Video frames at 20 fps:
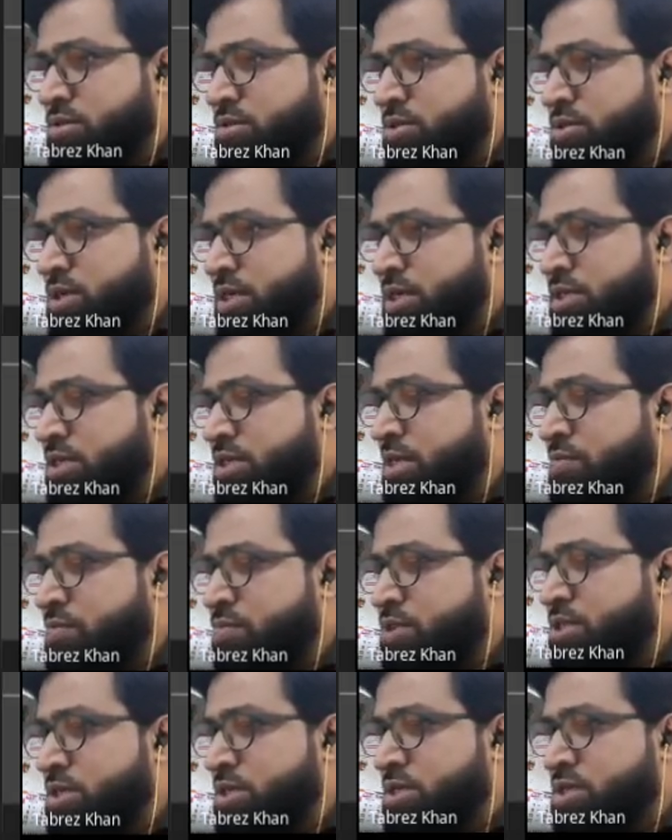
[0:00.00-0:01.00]
okay, it
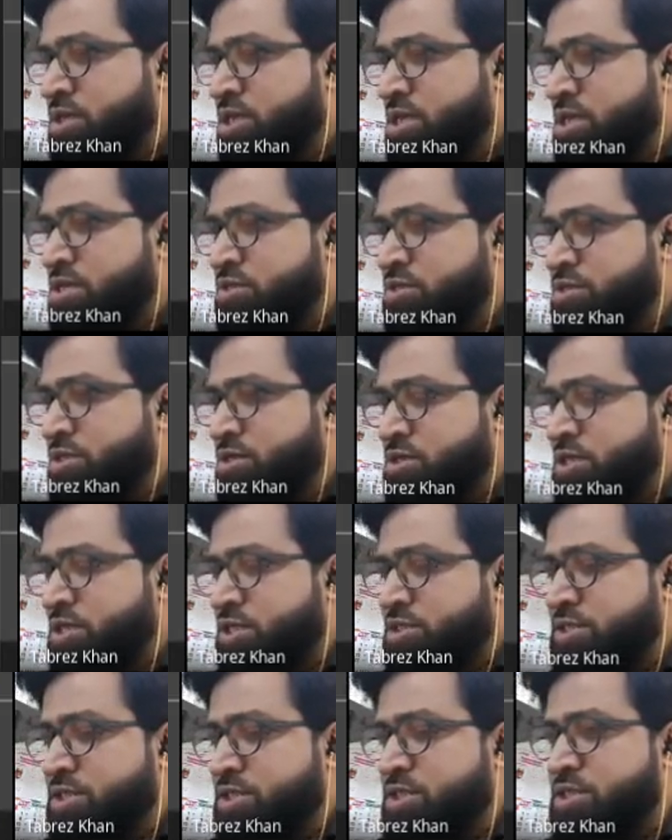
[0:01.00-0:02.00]
comes here,
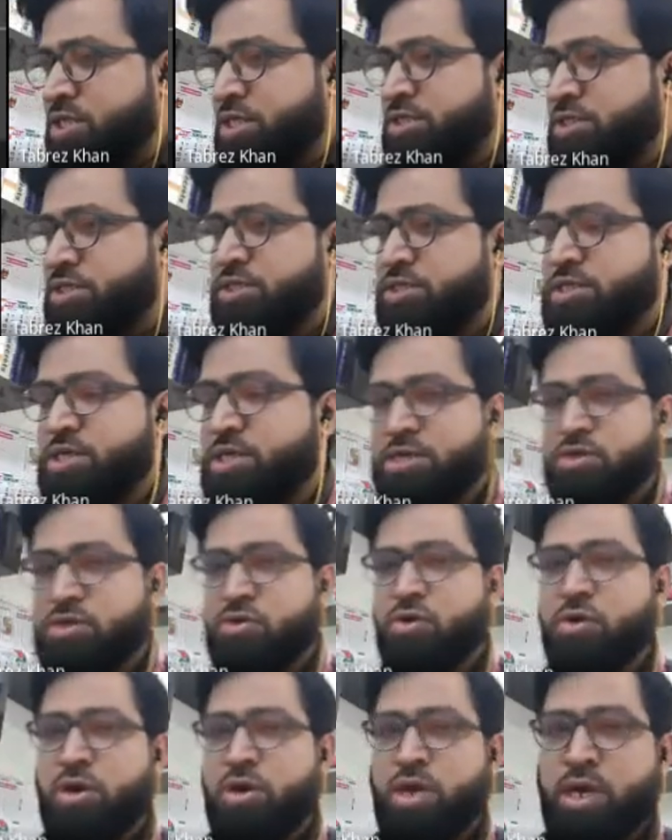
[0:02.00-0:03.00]
session 6, that's
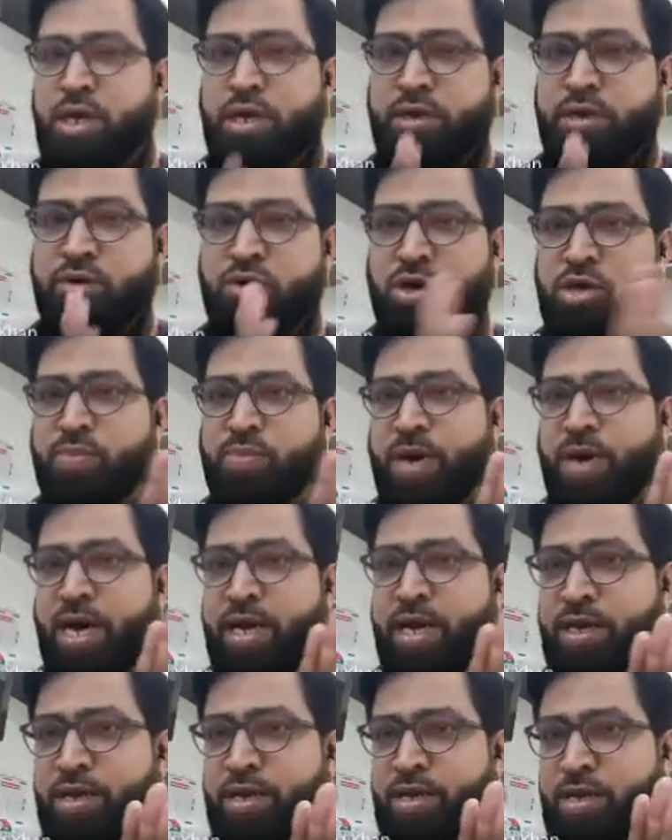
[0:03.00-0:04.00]
all, not pi.